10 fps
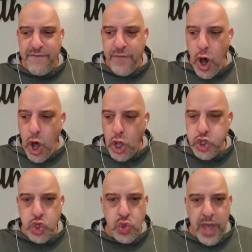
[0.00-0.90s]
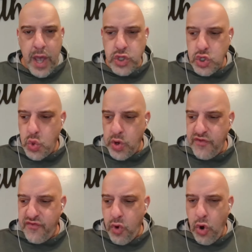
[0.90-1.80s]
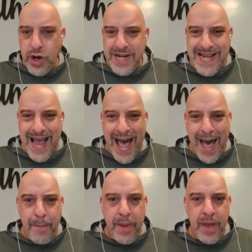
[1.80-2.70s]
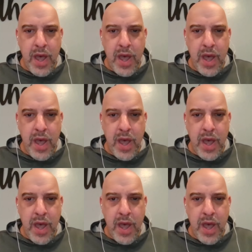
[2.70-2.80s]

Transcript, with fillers: fall 2024 top